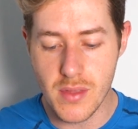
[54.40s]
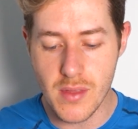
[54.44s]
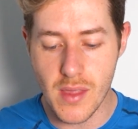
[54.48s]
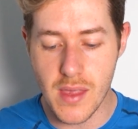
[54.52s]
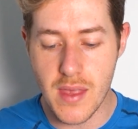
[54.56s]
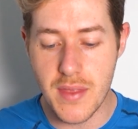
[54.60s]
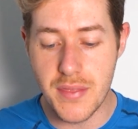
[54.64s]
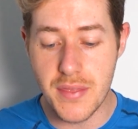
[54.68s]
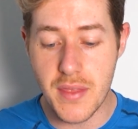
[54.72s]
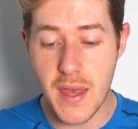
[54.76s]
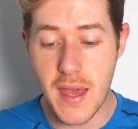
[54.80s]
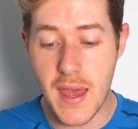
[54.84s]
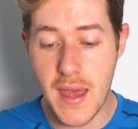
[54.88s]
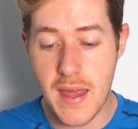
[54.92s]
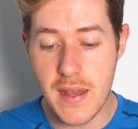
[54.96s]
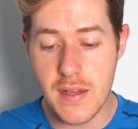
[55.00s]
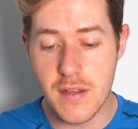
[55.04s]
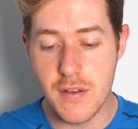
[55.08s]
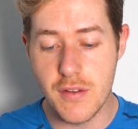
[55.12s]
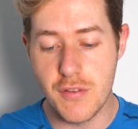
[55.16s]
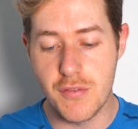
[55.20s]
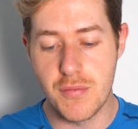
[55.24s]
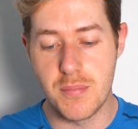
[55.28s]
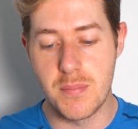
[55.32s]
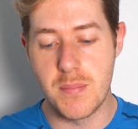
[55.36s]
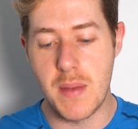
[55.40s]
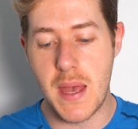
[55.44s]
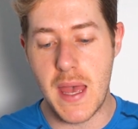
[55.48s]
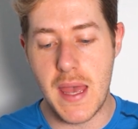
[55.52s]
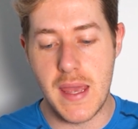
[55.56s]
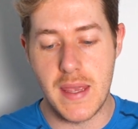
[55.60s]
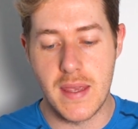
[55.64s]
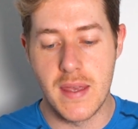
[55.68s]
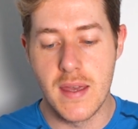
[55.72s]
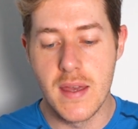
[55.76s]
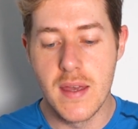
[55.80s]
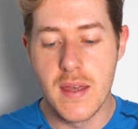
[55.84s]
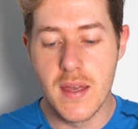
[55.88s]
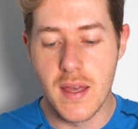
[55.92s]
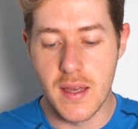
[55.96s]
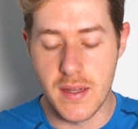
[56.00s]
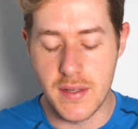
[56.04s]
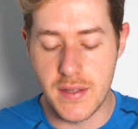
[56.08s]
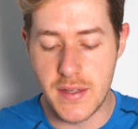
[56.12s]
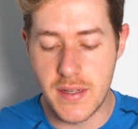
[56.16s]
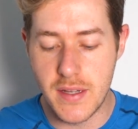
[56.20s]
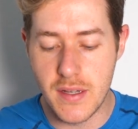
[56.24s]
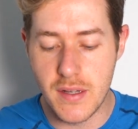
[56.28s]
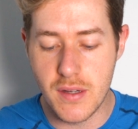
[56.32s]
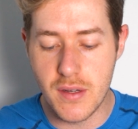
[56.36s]
and the end of May.
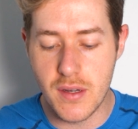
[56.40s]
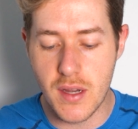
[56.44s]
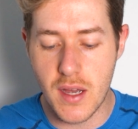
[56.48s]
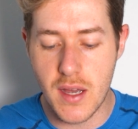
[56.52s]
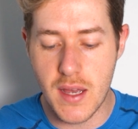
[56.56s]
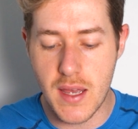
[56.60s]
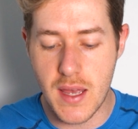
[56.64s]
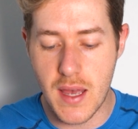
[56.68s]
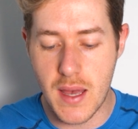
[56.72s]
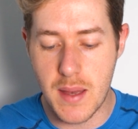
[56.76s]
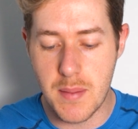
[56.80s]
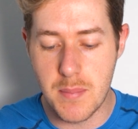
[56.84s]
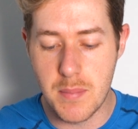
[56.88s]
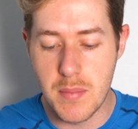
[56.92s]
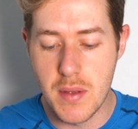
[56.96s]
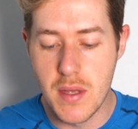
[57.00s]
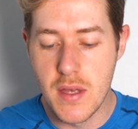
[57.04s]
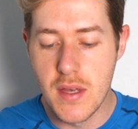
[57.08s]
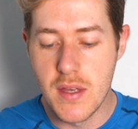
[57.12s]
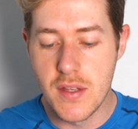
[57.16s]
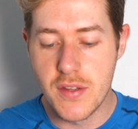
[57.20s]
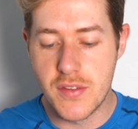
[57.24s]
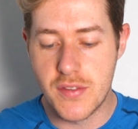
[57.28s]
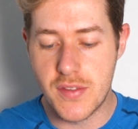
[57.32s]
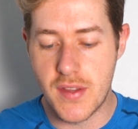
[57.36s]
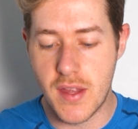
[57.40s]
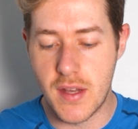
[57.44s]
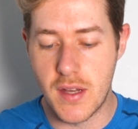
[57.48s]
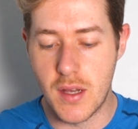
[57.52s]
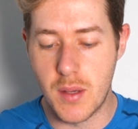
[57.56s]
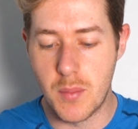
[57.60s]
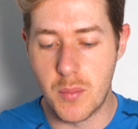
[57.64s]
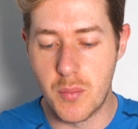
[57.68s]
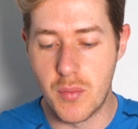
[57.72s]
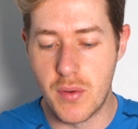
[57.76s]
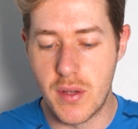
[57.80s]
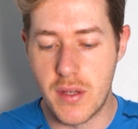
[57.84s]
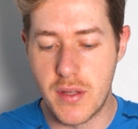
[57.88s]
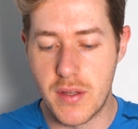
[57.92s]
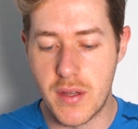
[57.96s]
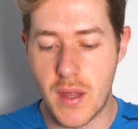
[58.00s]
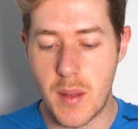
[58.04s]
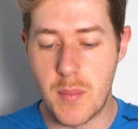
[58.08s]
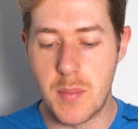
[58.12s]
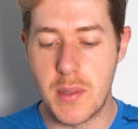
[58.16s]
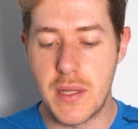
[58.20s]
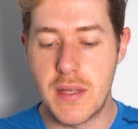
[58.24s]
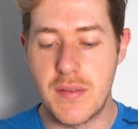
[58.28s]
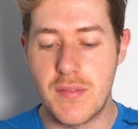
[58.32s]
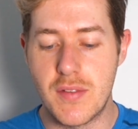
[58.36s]
And here I am set up with, I
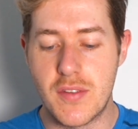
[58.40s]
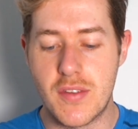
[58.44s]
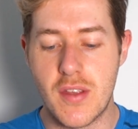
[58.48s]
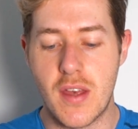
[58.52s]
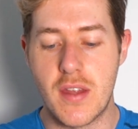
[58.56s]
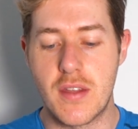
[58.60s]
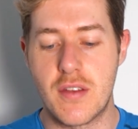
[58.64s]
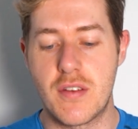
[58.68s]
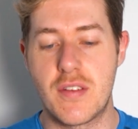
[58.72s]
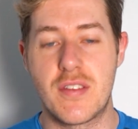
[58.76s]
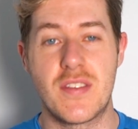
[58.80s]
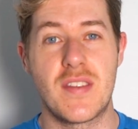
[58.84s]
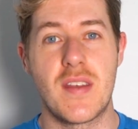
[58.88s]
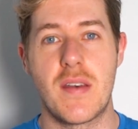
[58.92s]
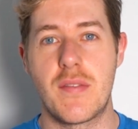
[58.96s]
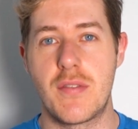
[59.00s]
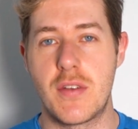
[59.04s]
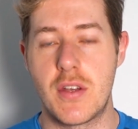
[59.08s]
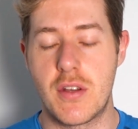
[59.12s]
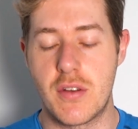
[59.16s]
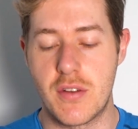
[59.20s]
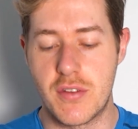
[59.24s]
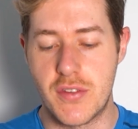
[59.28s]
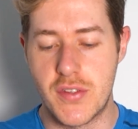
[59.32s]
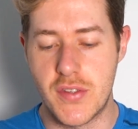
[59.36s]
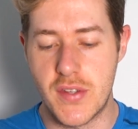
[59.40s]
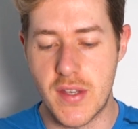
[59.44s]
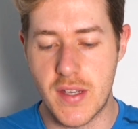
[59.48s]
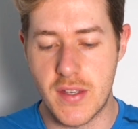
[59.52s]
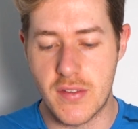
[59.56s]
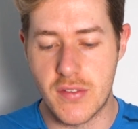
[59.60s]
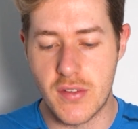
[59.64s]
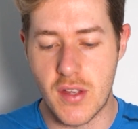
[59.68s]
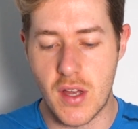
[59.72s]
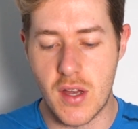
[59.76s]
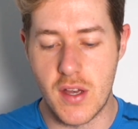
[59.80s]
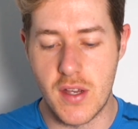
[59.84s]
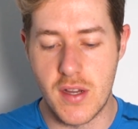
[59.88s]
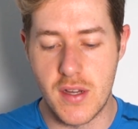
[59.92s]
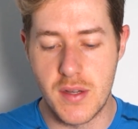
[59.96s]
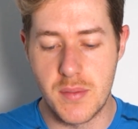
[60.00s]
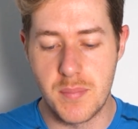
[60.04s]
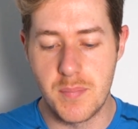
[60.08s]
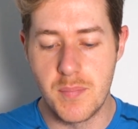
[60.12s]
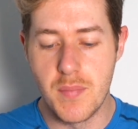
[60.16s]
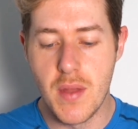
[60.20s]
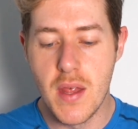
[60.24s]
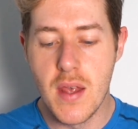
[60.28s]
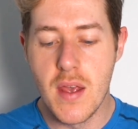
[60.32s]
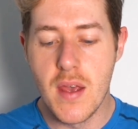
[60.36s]
believe it's either a 7 or a 6
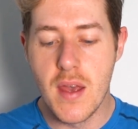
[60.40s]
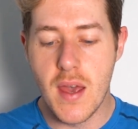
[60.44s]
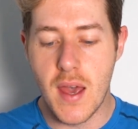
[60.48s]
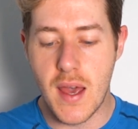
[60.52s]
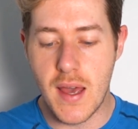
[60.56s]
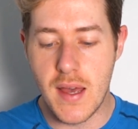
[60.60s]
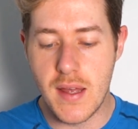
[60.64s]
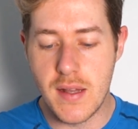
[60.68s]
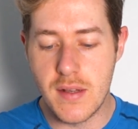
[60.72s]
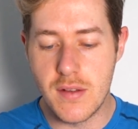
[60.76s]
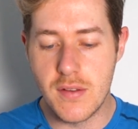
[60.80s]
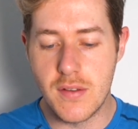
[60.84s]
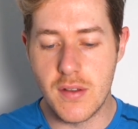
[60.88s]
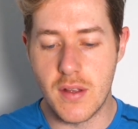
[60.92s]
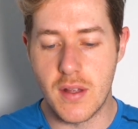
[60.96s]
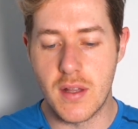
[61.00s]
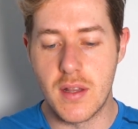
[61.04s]
iron. And